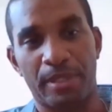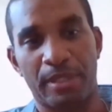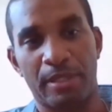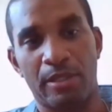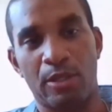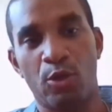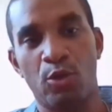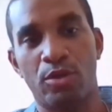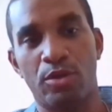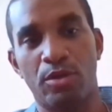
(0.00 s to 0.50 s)

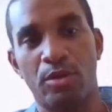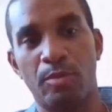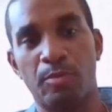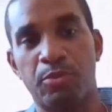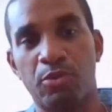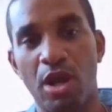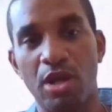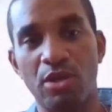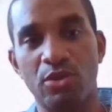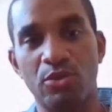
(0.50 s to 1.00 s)
local
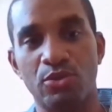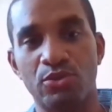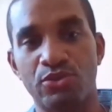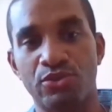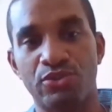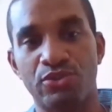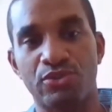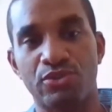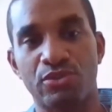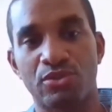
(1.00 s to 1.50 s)

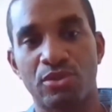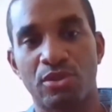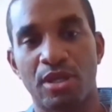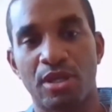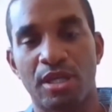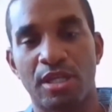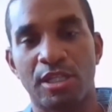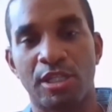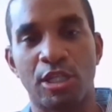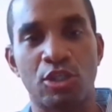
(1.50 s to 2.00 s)
produce
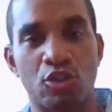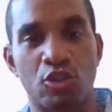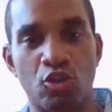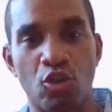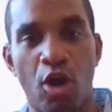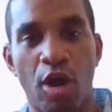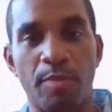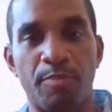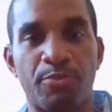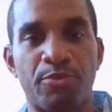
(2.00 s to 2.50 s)
does
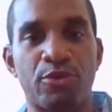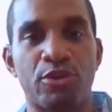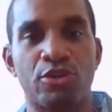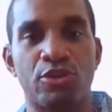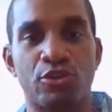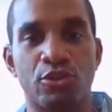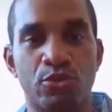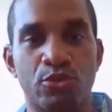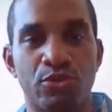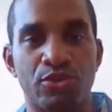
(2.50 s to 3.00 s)
not
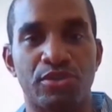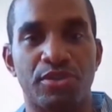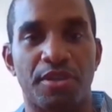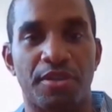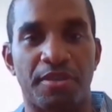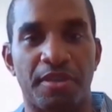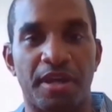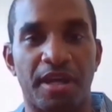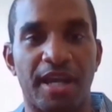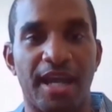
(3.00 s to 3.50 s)
produce
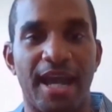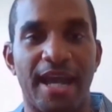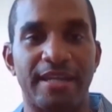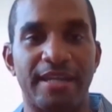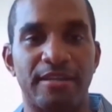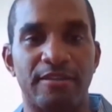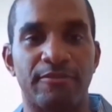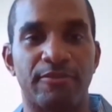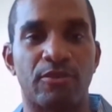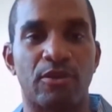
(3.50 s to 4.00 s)
the
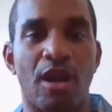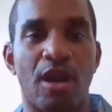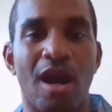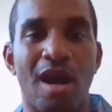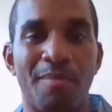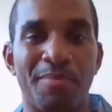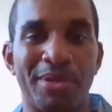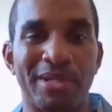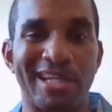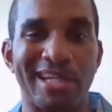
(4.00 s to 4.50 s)
kind of
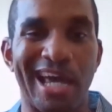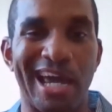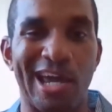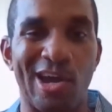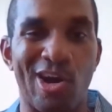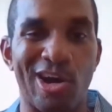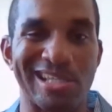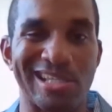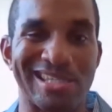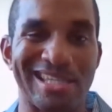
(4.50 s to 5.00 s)
carbon
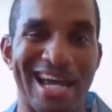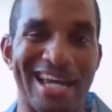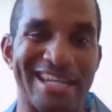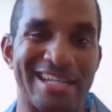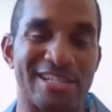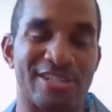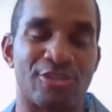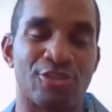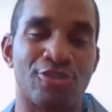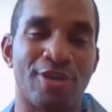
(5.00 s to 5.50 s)
dioxide
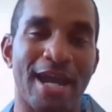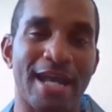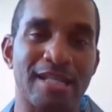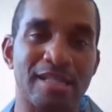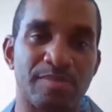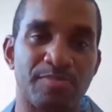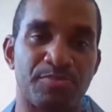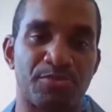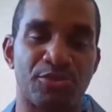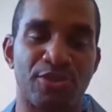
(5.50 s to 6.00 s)
and
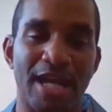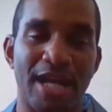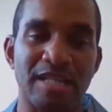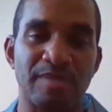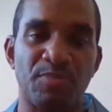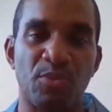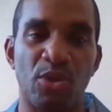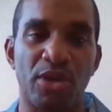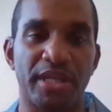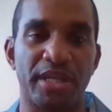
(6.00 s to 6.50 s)

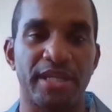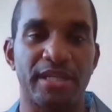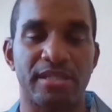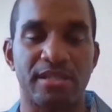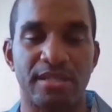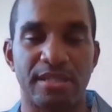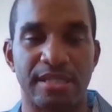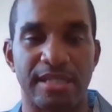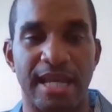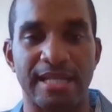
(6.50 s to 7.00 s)
transporting it
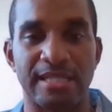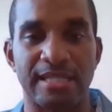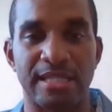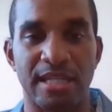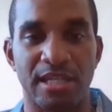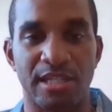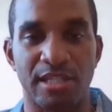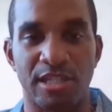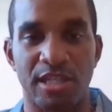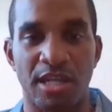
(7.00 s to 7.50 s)
to the
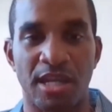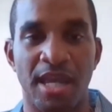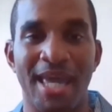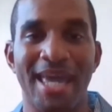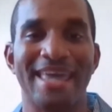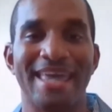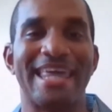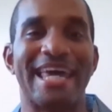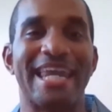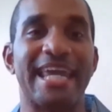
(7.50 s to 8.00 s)
destination
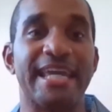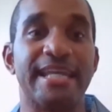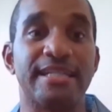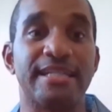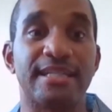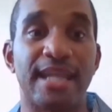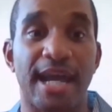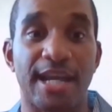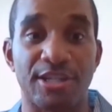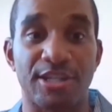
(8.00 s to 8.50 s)
than
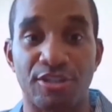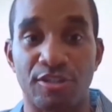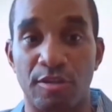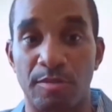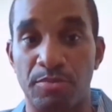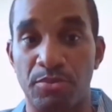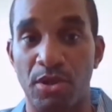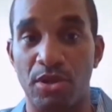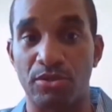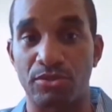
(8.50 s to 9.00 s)

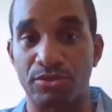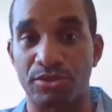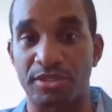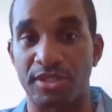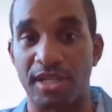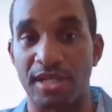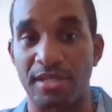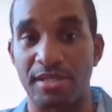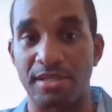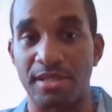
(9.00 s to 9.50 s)
international produce
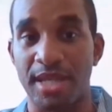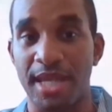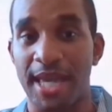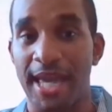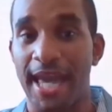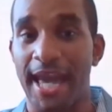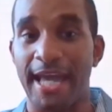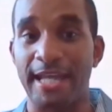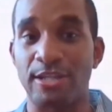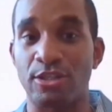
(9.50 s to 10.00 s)
does.
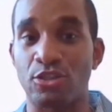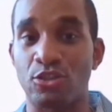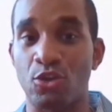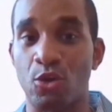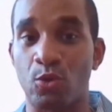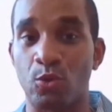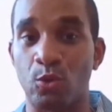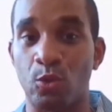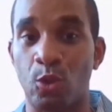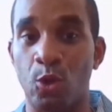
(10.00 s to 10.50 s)
And
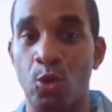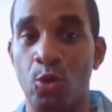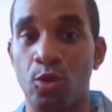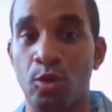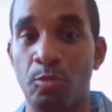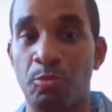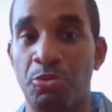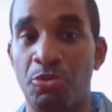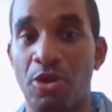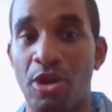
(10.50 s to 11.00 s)
so
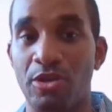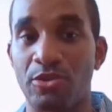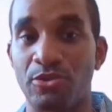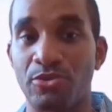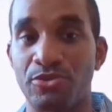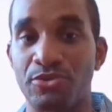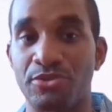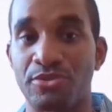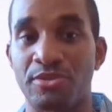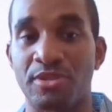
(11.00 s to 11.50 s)
local
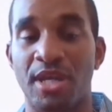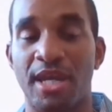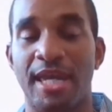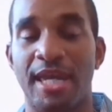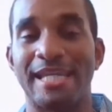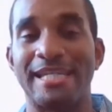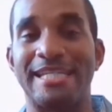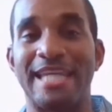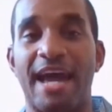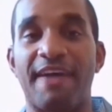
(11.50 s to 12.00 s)
produce
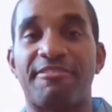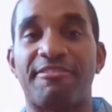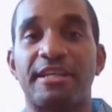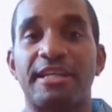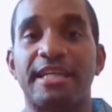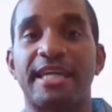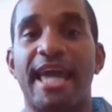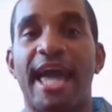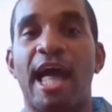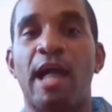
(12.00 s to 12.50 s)

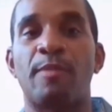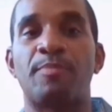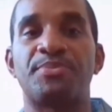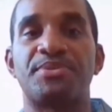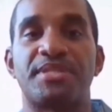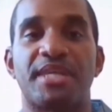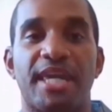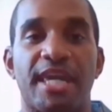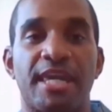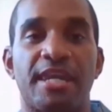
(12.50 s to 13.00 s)
definitely
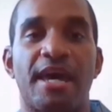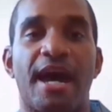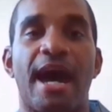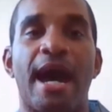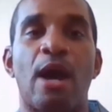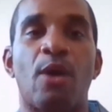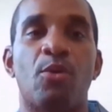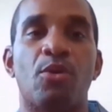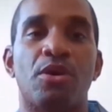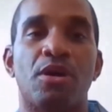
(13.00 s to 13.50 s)
helps in
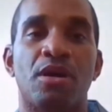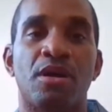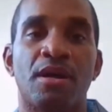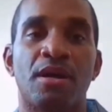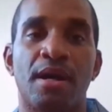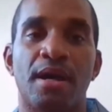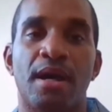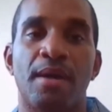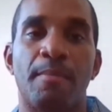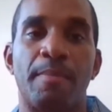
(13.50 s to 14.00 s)
our
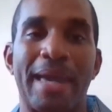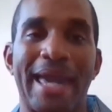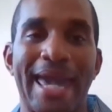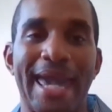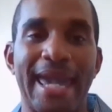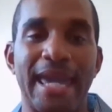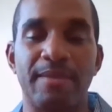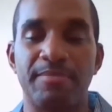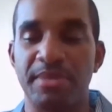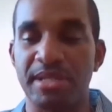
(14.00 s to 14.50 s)

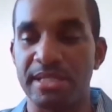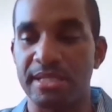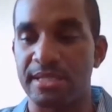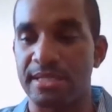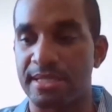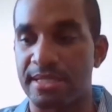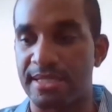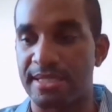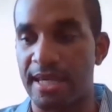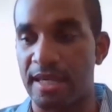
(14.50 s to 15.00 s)
Bahamian
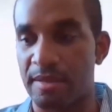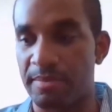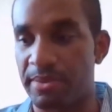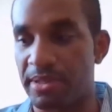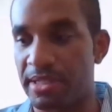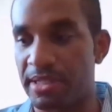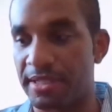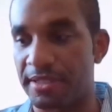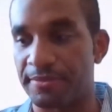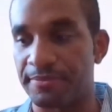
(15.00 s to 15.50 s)

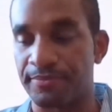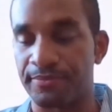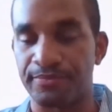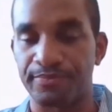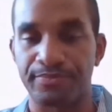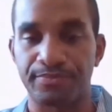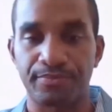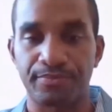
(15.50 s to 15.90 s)
sustainability.